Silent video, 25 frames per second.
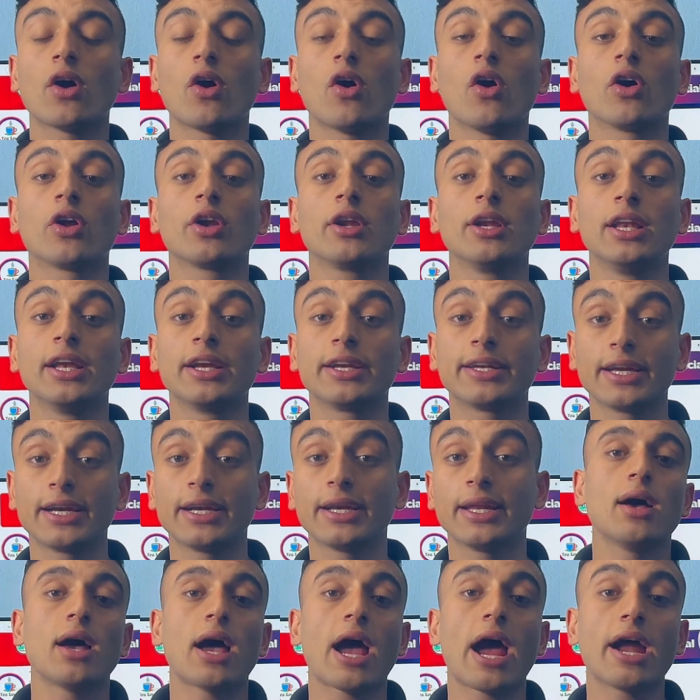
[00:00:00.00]
or
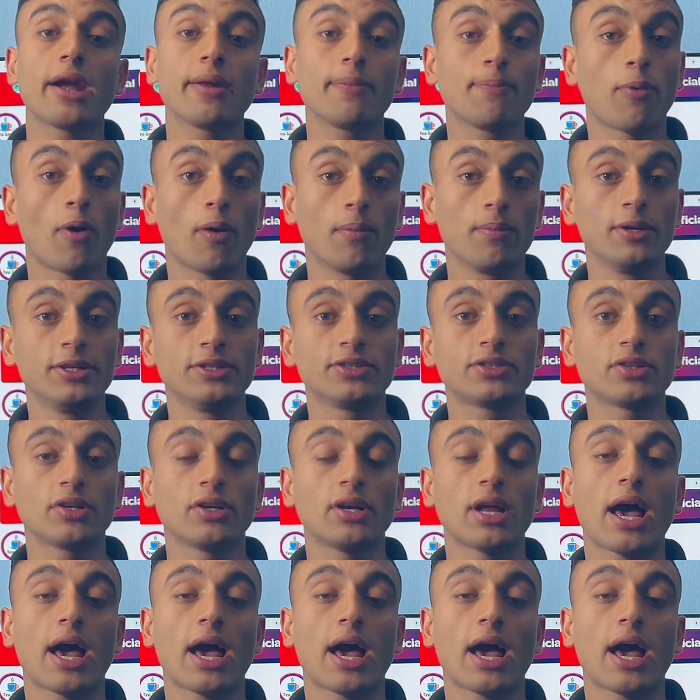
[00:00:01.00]
related ad publisher